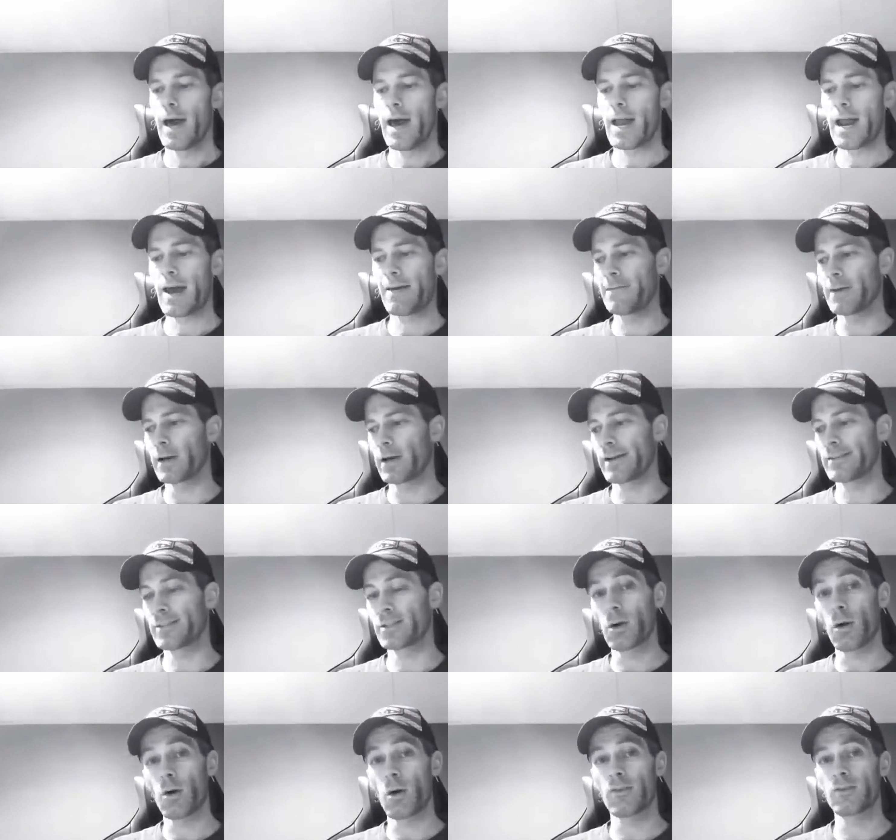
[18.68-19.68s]
And I figured I'd
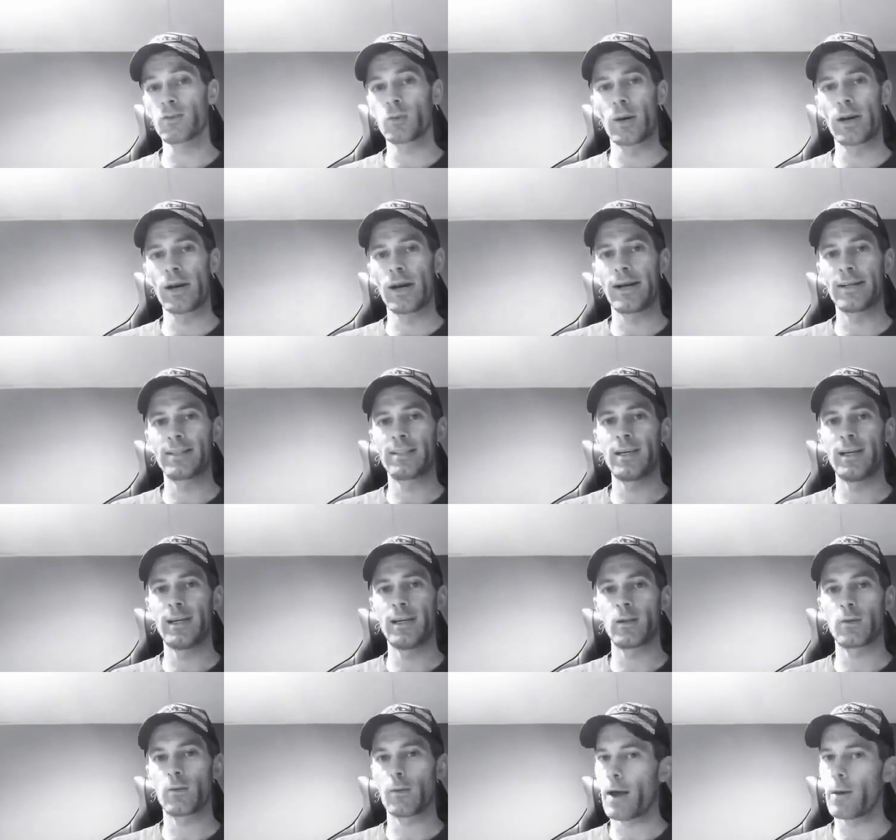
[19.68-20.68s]
start off
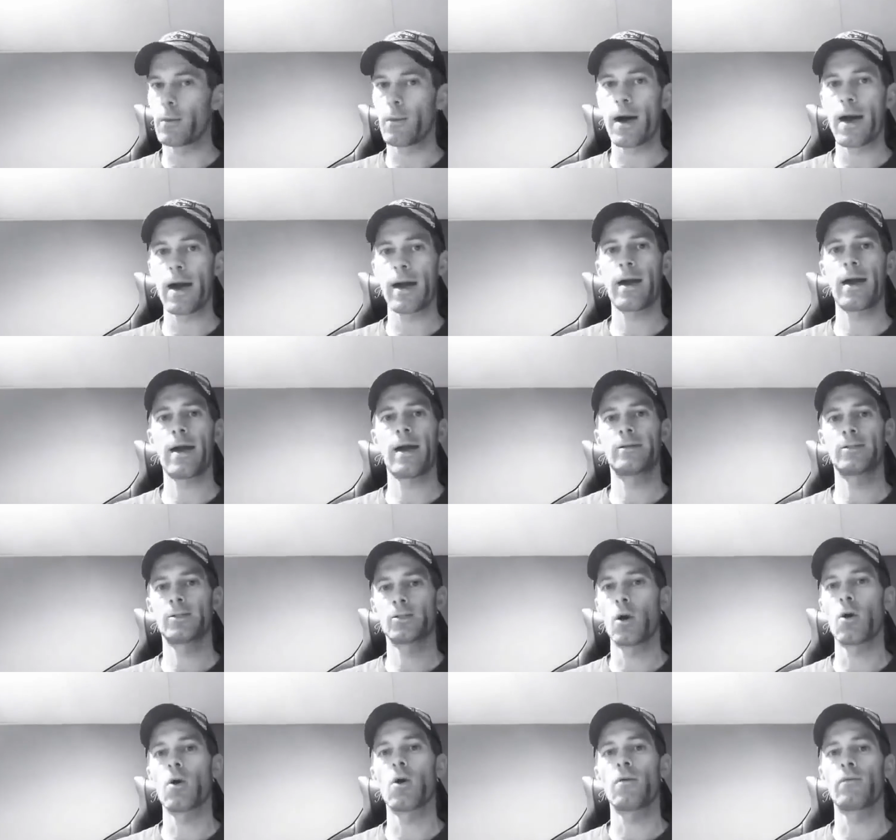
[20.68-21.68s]
2019 the right way and
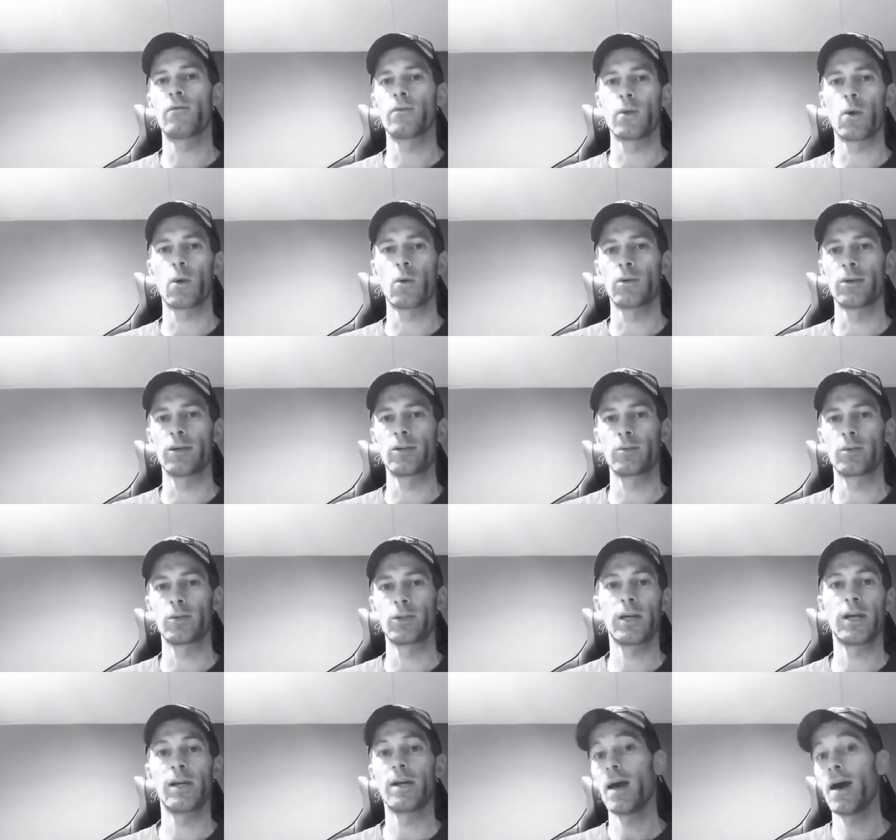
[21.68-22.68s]
start off with Local List
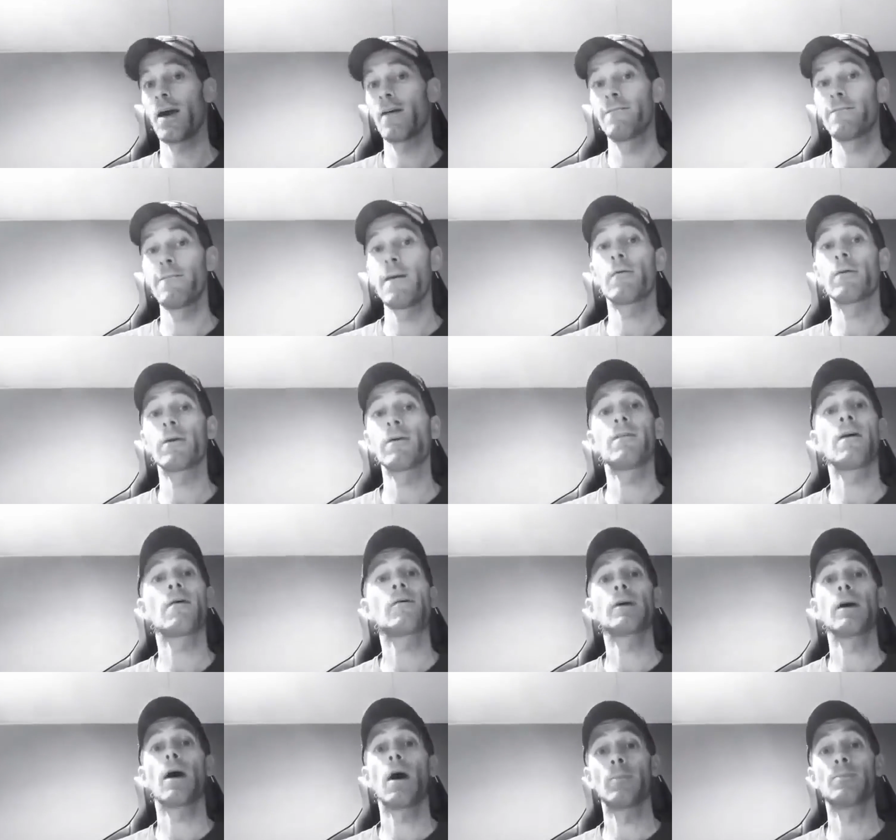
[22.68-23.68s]
Machine, a very,
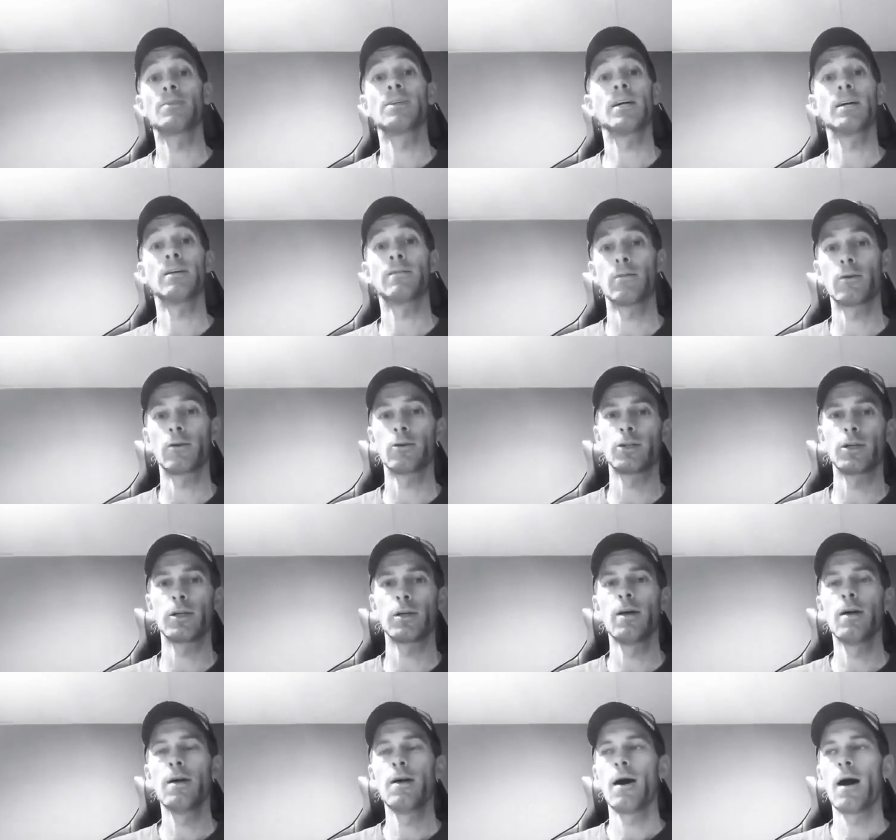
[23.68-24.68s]
very updated
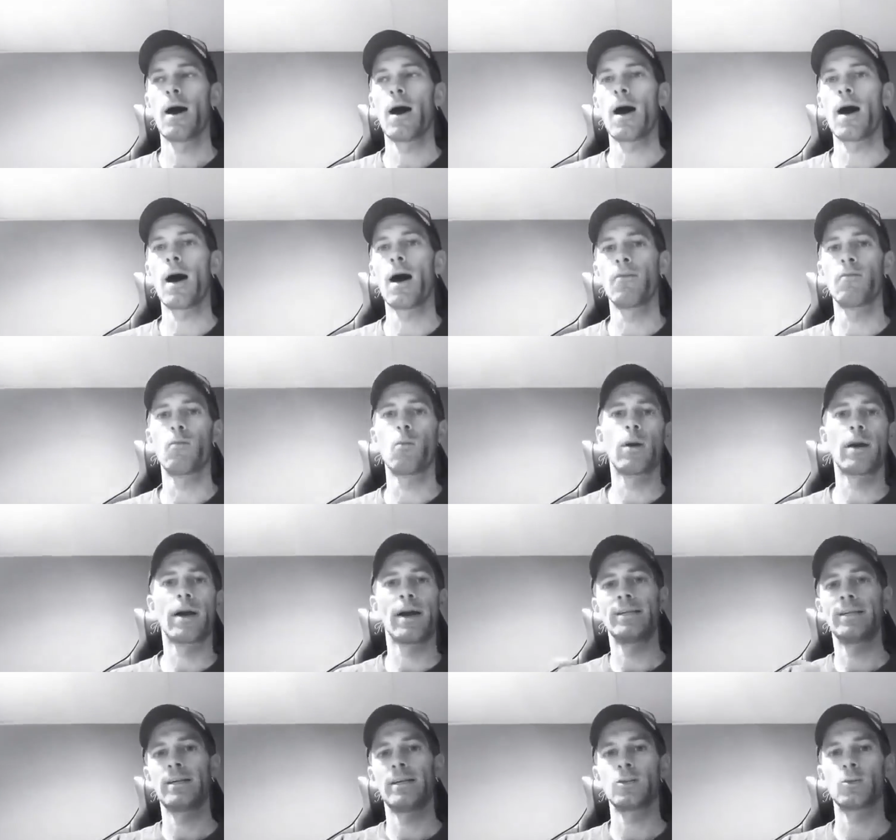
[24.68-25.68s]
version of what
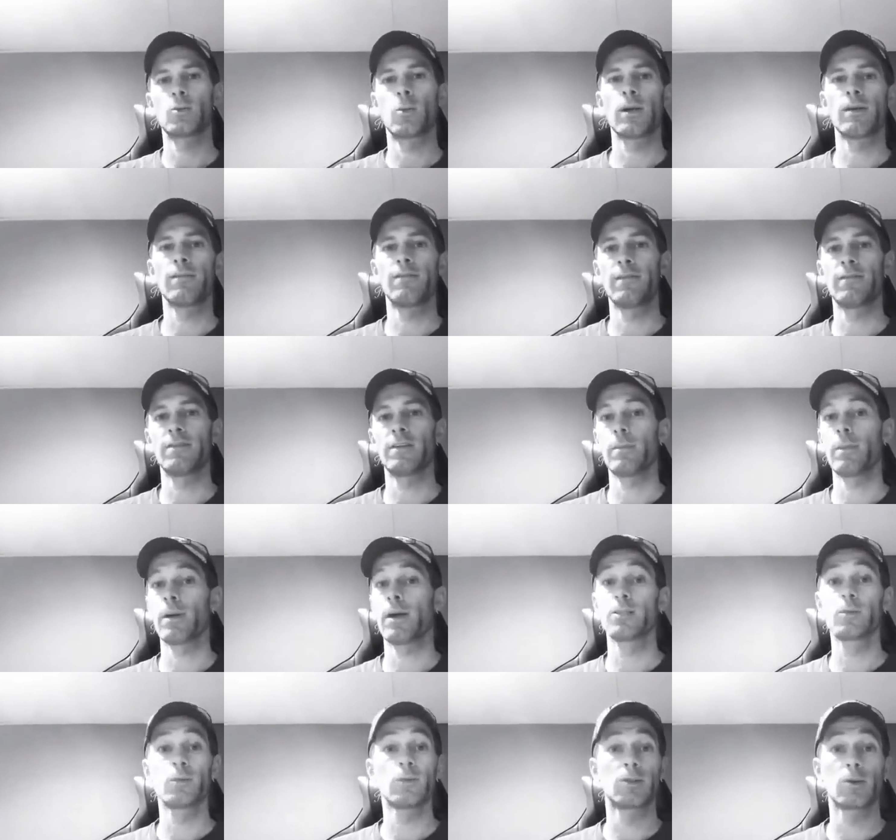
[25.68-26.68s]
I did in 2015
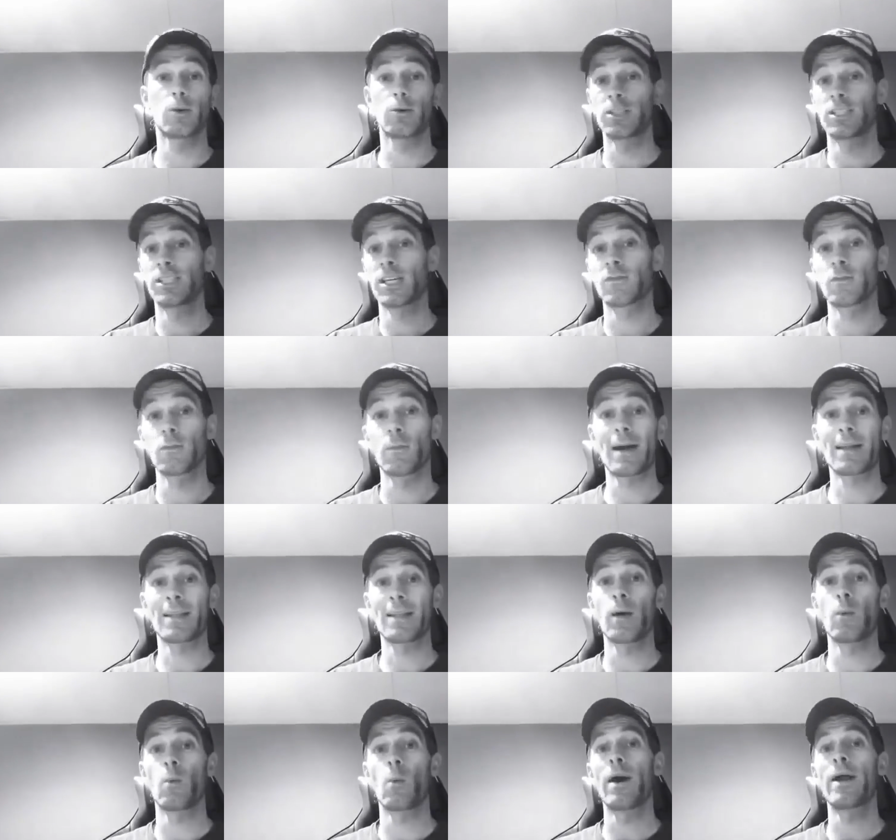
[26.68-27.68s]
because it was so successful back
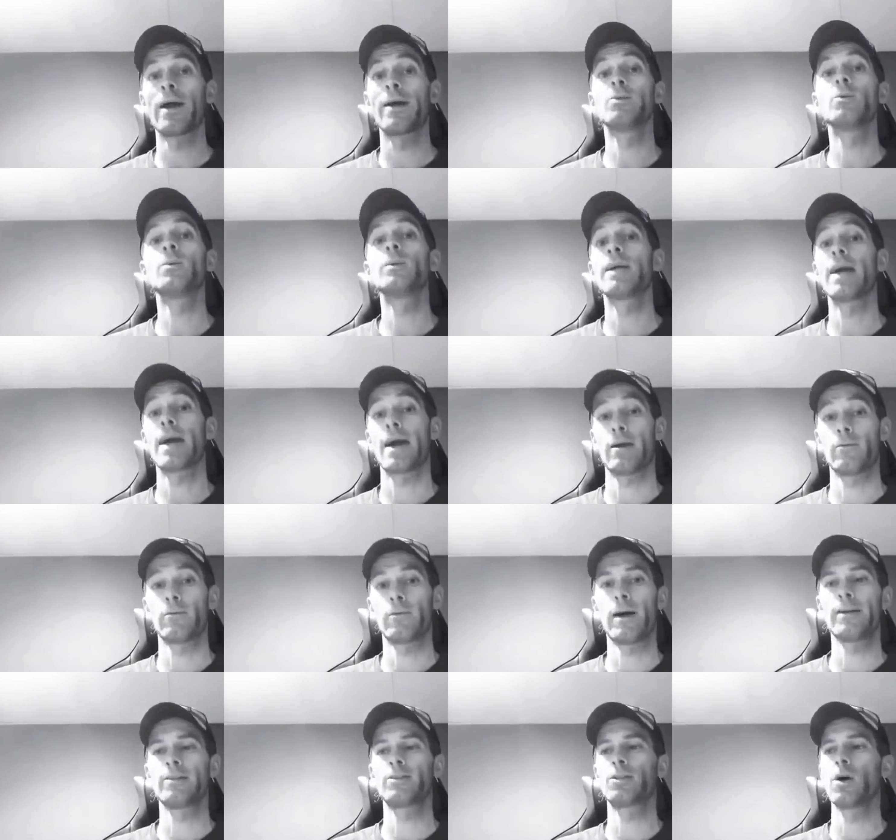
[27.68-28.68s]
then. Why not do it again,
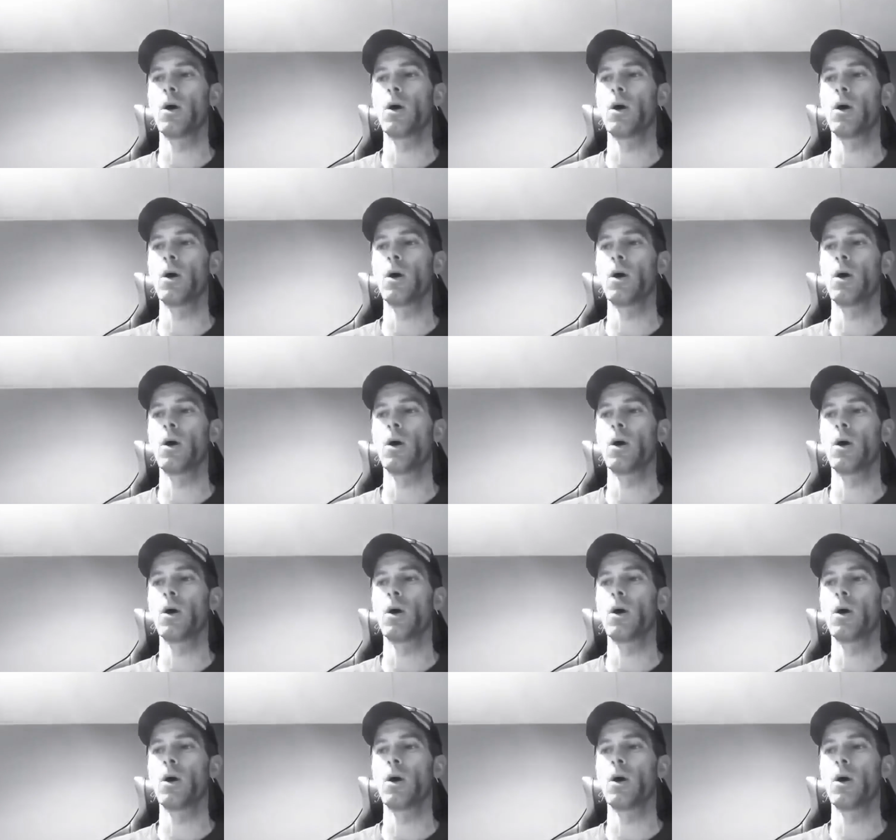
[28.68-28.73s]
right?